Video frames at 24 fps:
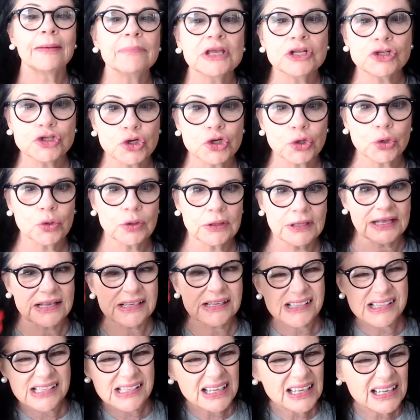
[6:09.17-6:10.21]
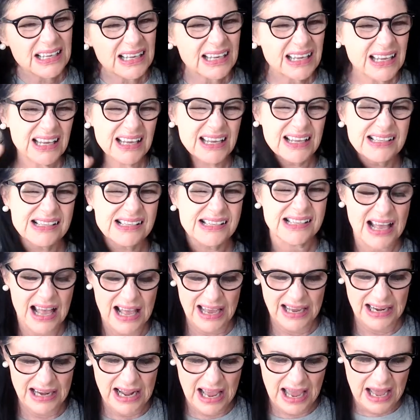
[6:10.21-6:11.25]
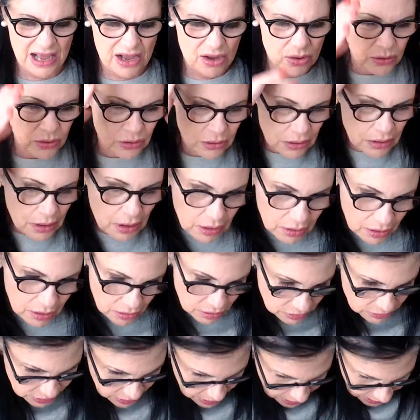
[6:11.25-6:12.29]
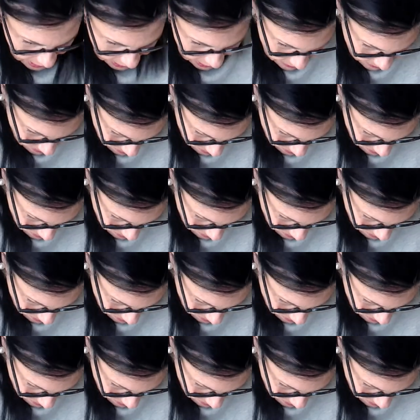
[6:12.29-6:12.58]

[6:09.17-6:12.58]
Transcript: me turn this inside out. Hold on.